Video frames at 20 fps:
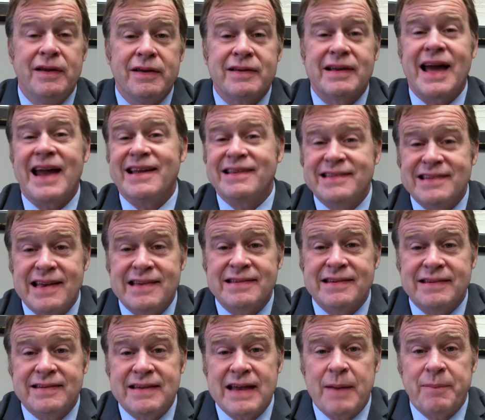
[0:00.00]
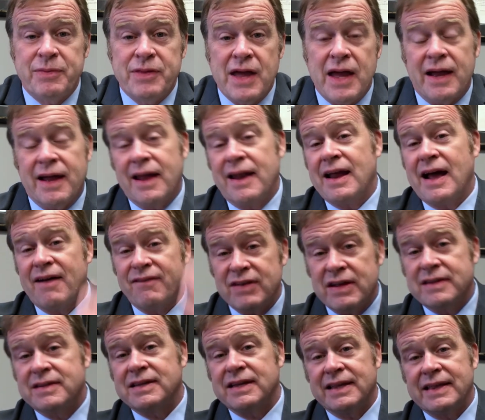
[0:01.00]
kind of says the same thing. And
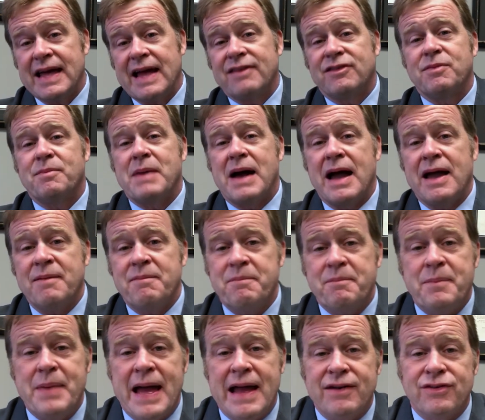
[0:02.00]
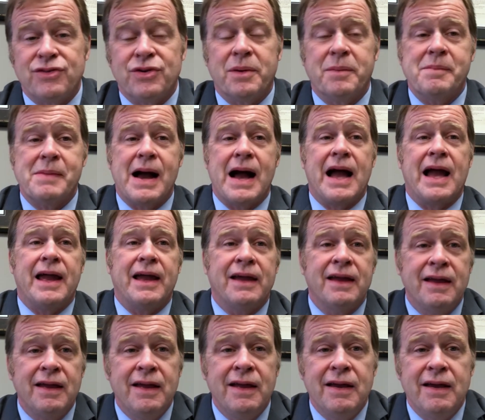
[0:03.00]
obviously that's my bent or my
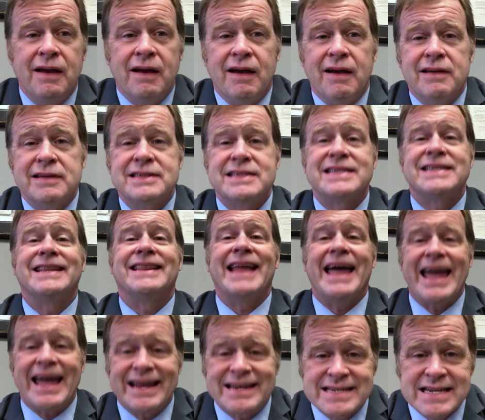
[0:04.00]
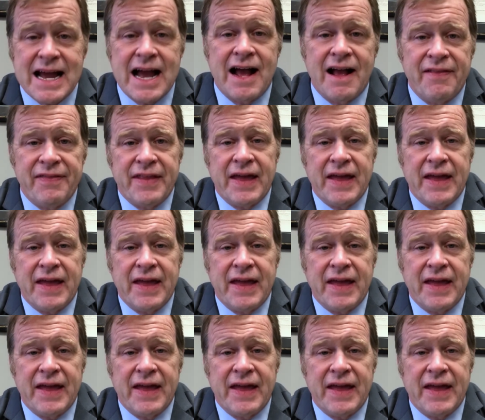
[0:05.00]
slant on